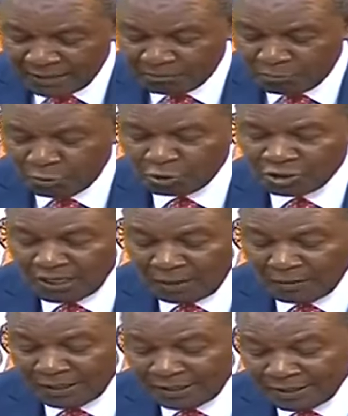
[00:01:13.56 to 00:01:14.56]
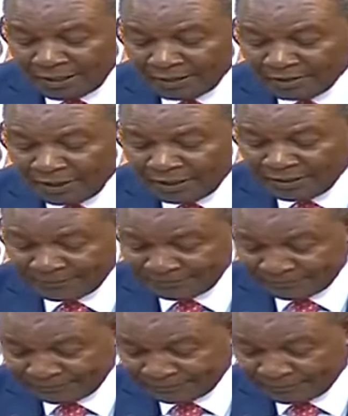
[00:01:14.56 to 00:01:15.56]
and boost our credit
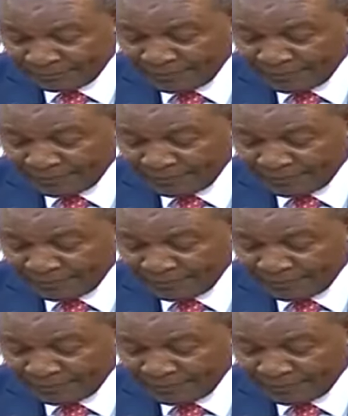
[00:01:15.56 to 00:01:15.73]
rating.